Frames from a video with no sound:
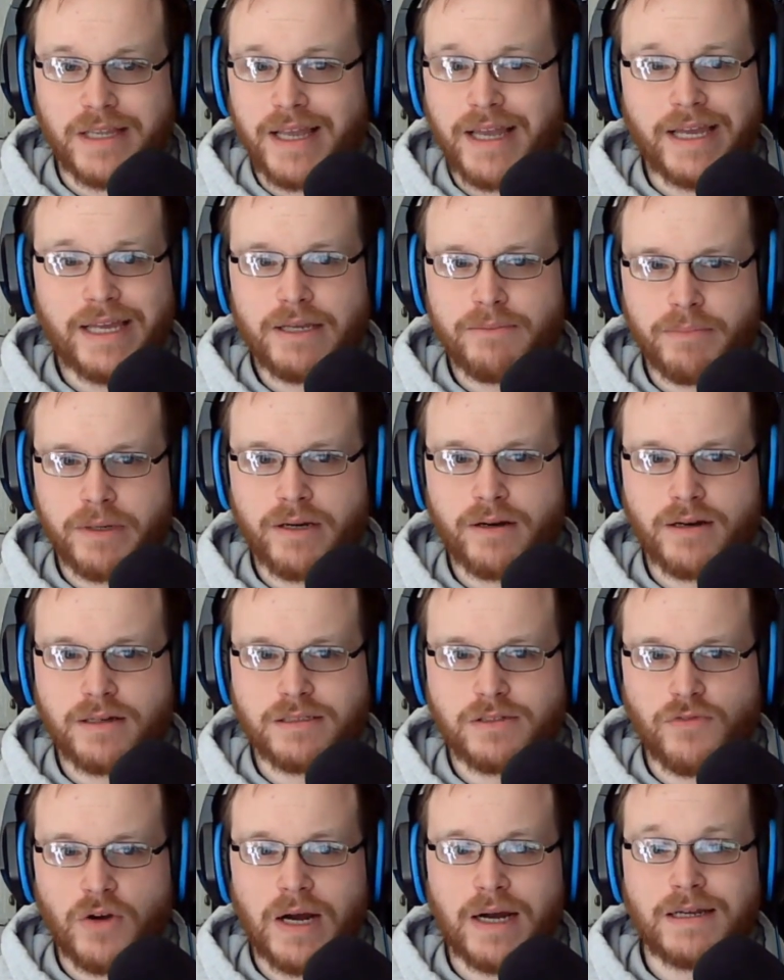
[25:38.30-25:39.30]
eight
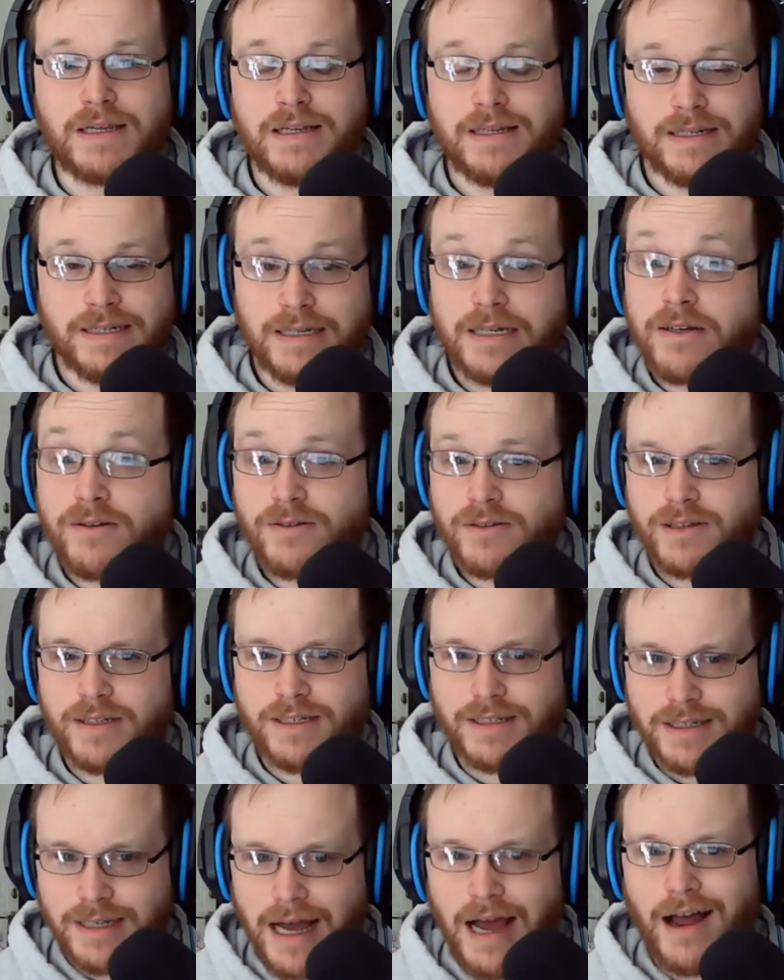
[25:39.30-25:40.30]
periods of hockey, nearly
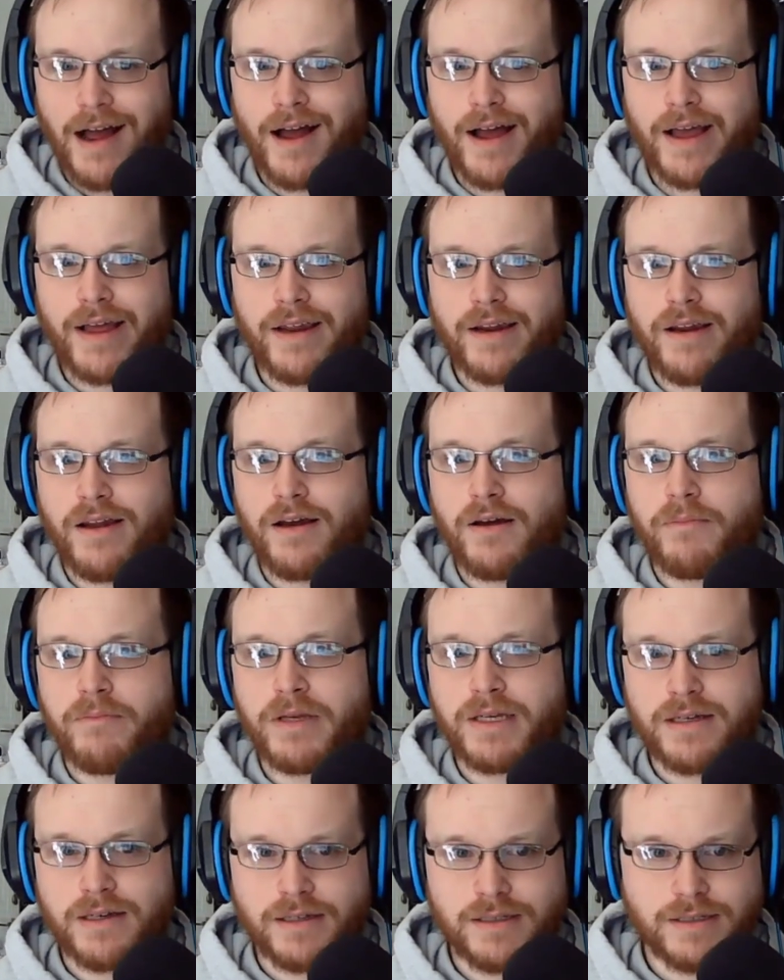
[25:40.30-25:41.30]
nine,
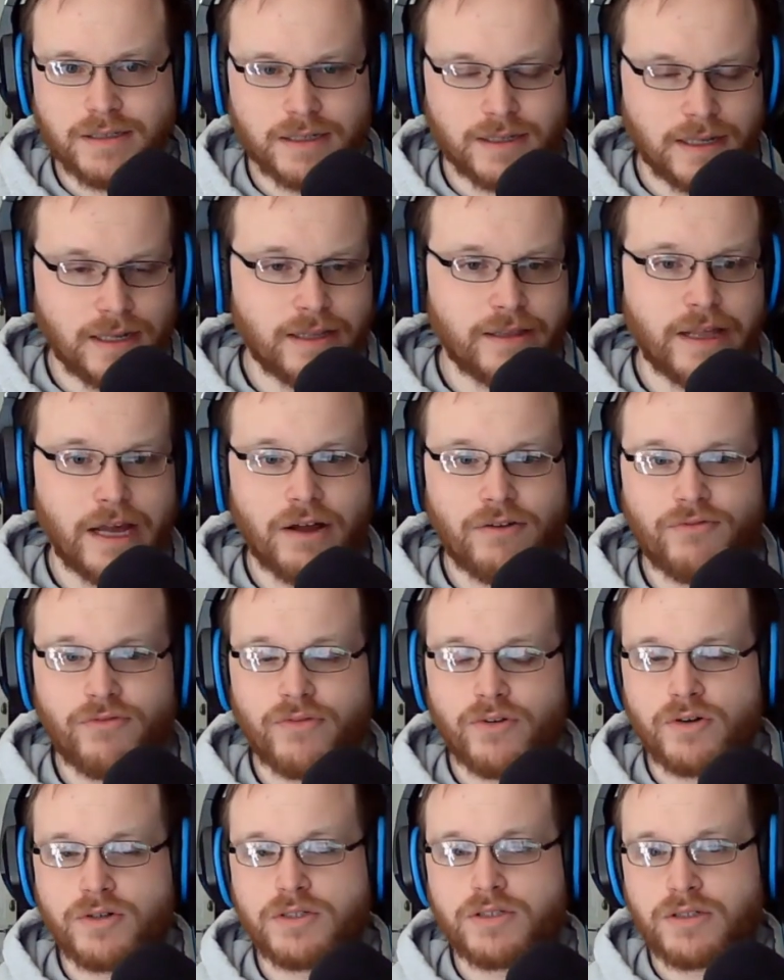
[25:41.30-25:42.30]
because, again, that
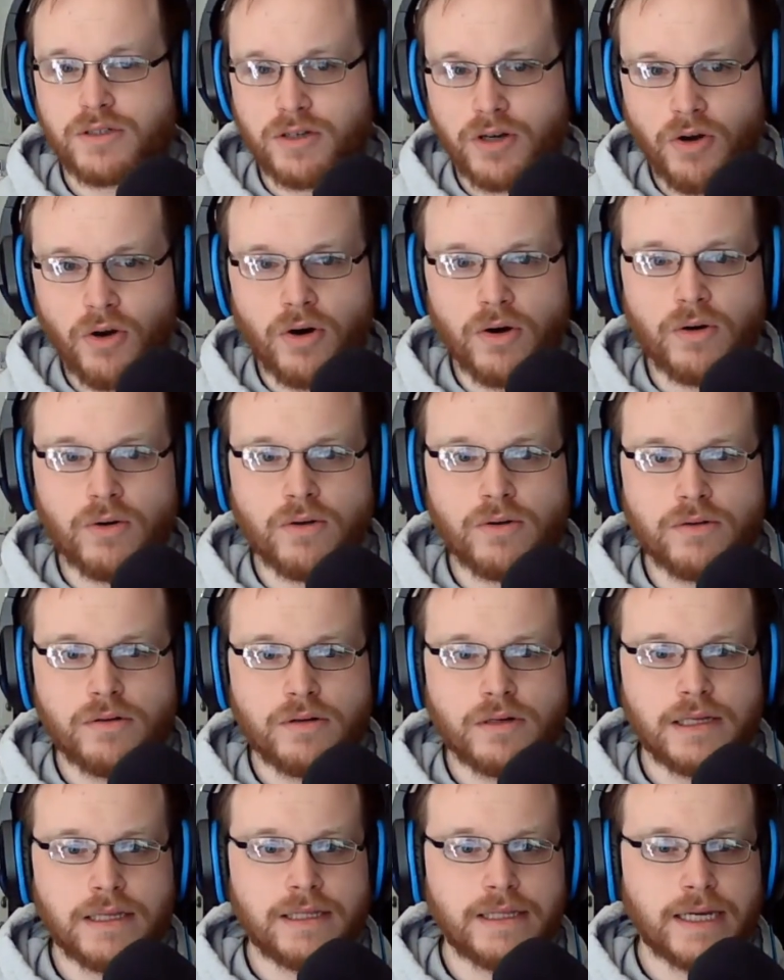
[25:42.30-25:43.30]
first goal
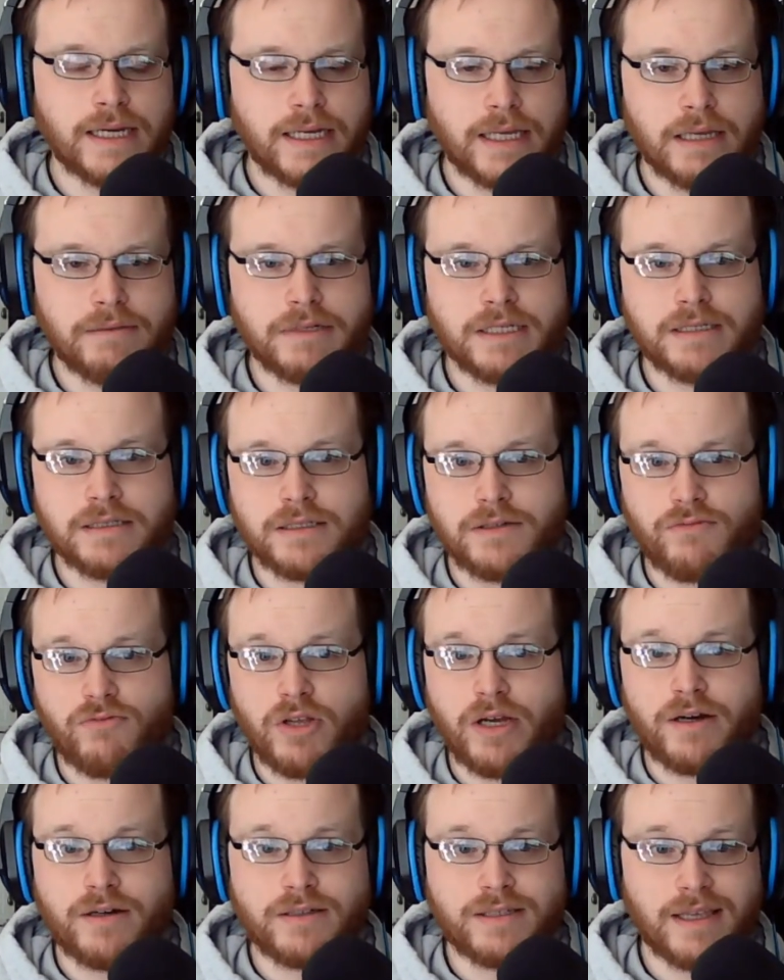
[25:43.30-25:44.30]
in that game against the
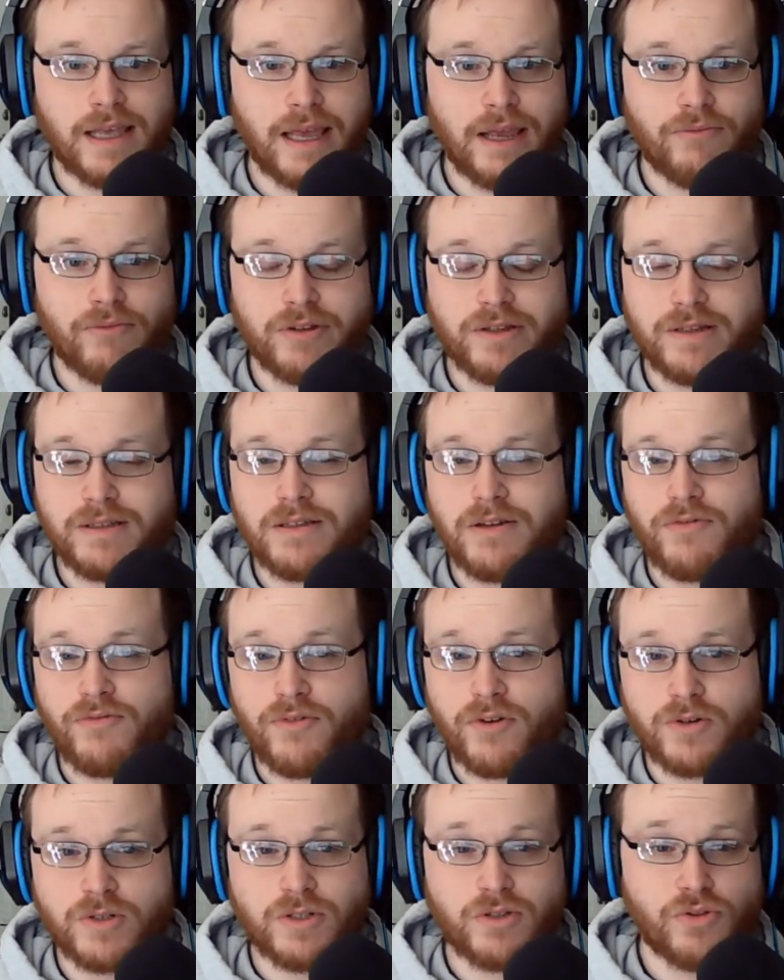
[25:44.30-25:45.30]
Flyers came within the
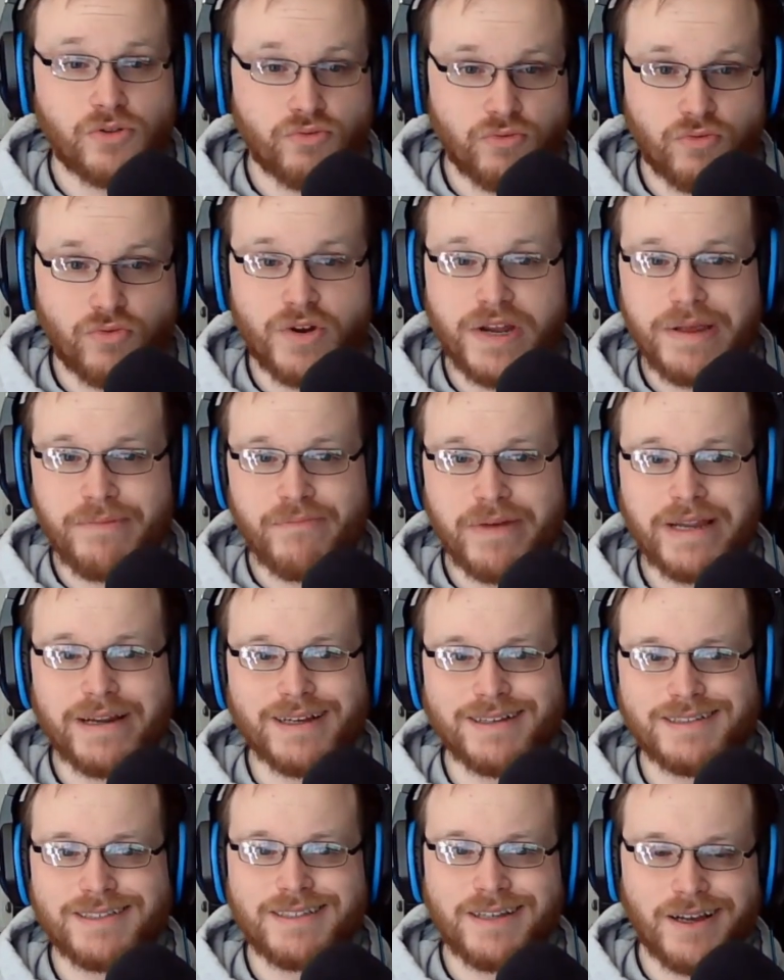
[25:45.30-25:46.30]
first 3
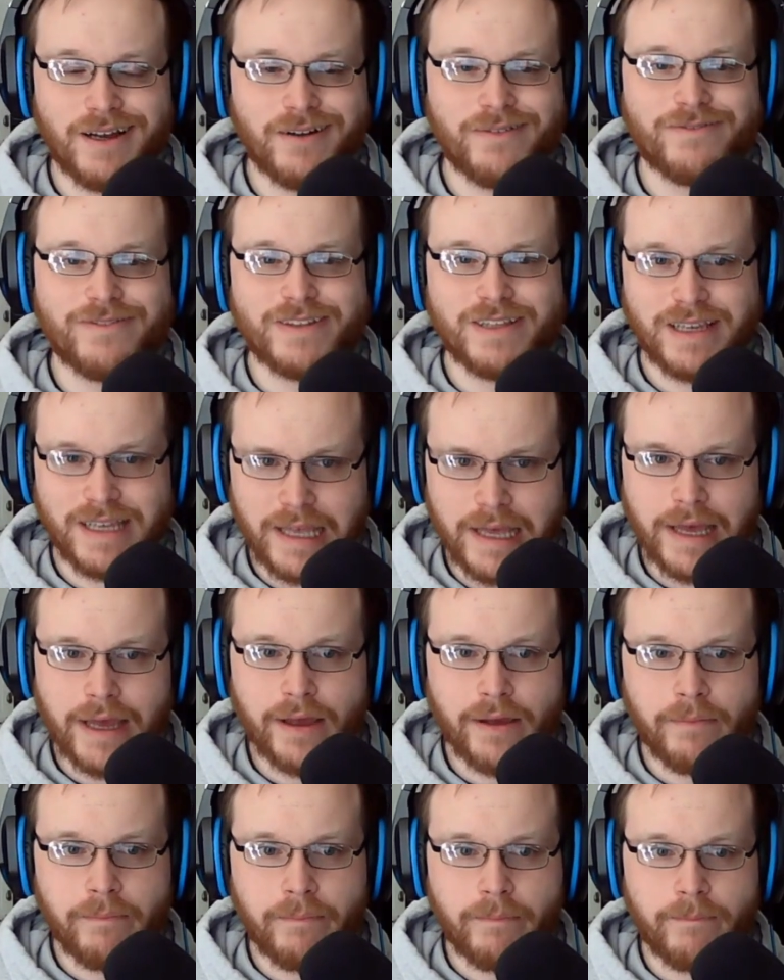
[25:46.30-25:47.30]
minutes of the
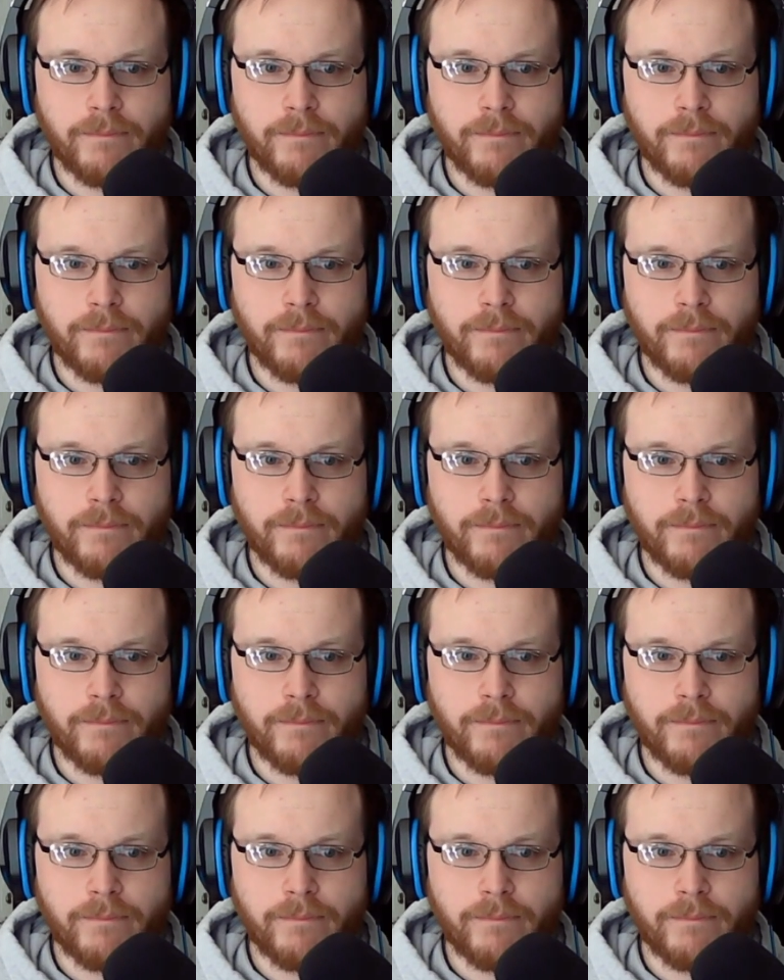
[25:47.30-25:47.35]
game.